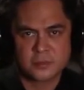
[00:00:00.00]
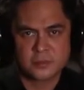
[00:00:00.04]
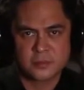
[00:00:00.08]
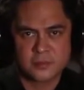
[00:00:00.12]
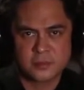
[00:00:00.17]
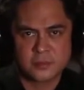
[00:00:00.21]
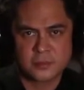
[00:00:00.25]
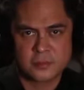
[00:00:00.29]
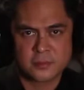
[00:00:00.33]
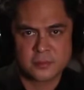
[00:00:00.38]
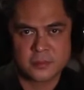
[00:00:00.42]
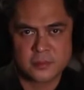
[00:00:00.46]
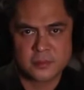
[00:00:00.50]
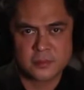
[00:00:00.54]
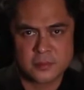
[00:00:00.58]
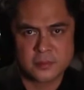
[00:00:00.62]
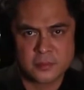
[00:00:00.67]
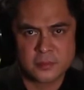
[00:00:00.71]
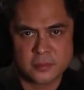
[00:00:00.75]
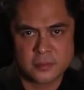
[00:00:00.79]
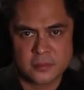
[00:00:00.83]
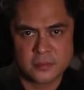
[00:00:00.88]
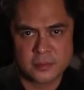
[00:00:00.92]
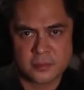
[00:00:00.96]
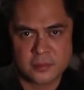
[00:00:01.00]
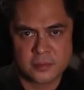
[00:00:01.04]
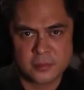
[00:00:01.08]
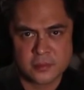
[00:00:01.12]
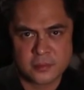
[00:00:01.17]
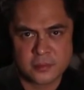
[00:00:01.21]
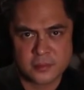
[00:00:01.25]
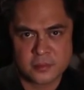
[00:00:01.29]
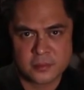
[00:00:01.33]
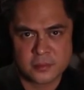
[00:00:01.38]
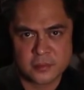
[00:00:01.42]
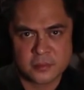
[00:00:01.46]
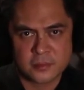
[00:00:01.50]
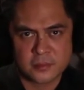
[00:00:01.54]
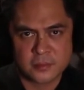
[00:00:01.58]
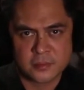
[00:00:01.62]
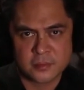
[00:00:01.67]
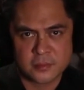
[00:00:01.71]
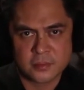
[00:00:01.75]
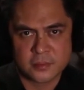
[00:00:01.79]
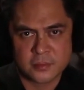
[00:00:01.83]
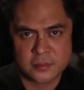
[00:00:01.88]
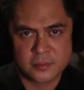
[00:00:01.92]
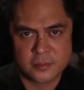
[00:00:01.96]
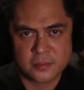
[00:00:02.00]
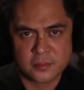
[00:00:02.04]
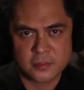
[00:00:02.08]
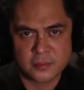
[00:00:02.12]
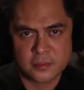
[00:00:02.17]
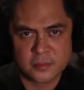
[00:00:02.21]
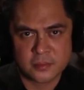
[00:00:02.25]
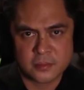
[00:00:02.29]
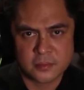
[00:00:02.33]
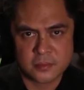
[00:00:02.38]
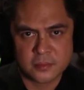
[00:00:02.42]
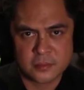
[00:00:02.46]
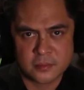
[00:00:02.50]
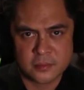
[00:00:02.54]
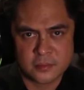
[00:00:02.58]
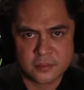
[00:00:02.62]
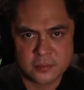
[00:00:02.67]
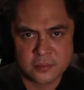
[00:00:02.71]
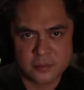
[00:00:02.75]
Nobody speaks.